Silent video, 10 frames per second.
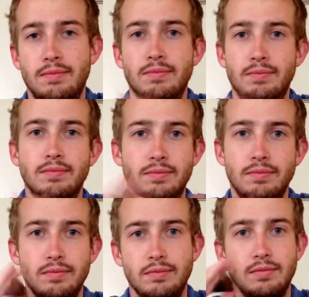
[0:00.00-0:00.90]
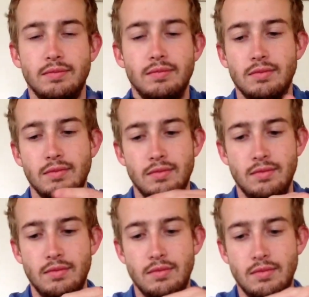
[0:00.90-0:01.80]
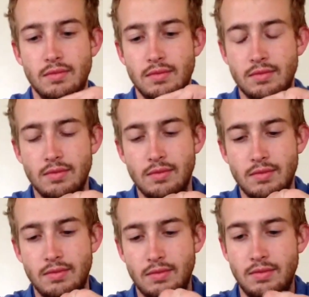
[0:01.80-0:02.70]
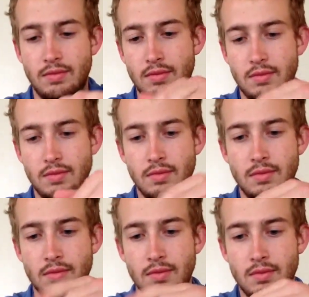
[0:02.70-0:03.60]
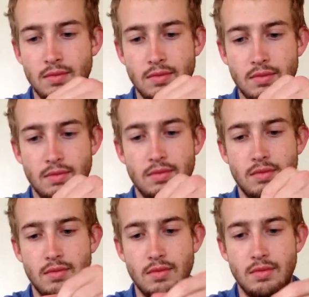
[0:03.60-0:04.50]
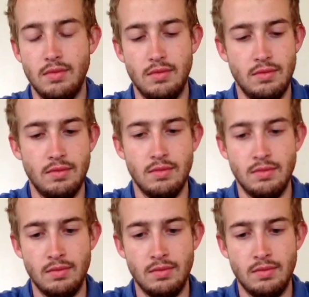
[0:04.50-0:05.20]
Nobody speaks.